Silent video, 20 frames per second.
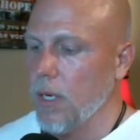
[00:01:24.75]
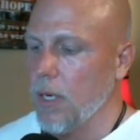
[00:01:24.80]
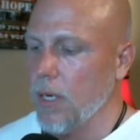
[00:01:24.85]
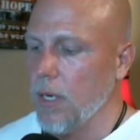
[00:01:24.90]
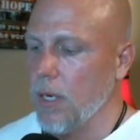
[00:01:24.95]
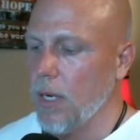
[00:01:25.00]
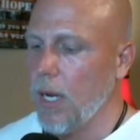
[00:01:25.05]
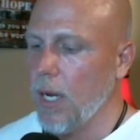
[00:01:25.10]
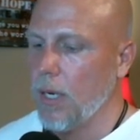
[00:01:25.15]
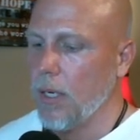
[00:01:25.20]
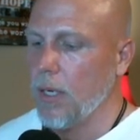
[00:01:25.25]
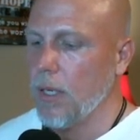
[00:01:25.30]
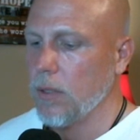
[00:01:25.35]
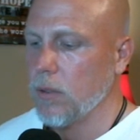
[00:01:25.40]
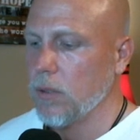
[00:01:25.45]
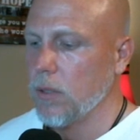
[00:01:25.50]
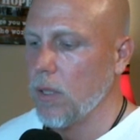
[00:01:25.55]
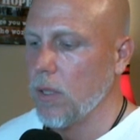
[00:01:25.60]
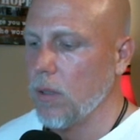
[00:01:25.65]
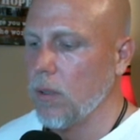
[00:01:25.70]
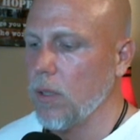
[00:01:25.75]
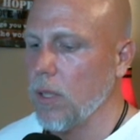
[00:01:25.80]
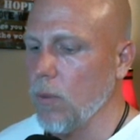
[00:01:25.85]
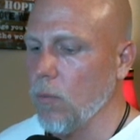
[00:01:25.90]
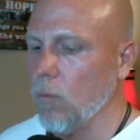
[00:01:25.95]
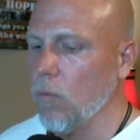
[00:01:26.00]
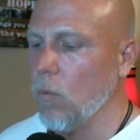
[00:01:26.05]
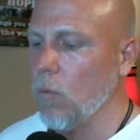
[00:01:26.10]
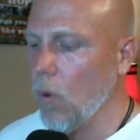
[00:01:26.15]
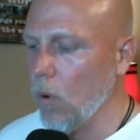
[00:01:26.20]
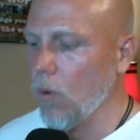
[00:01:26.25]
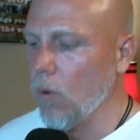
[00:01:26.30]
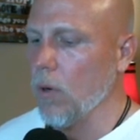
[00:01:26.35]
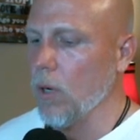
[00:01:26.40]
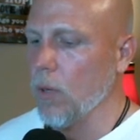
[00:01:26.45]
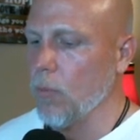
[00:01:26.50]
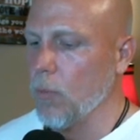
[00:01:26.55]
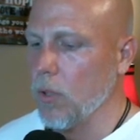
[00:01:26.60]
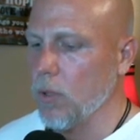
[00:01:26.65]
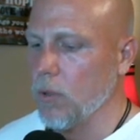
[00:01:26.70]
not necessarily
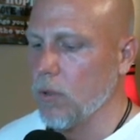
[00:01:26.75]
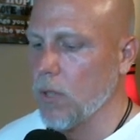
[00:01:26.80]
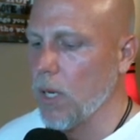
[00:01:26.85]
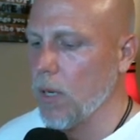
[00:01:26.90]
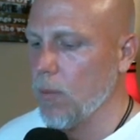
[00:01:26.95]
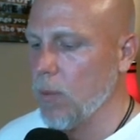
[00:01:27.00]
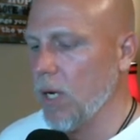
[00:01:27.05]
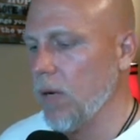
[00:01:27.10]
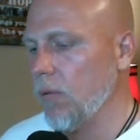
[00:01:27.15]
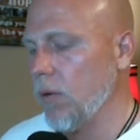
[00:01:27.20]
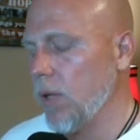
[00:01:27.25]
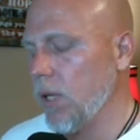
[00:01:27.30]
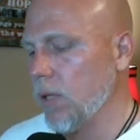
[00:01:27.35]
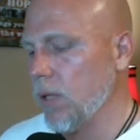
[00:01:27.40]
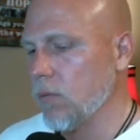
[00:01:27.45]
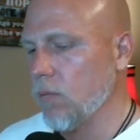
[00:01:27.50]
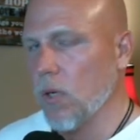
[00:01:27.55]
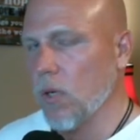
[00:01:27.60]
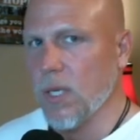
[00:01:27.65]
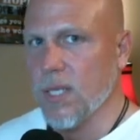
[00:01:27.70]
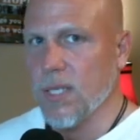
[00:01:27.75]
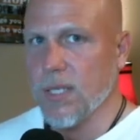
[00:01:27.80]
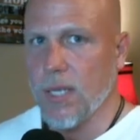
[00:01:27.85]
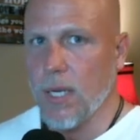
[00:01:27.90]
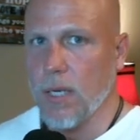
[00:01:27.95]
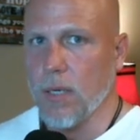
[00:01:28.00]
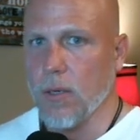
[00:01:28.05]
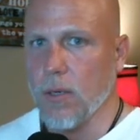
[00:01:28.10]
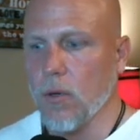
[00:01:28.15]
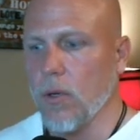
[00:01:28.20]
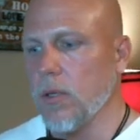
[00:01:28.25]
war per se, but everything's very sudden.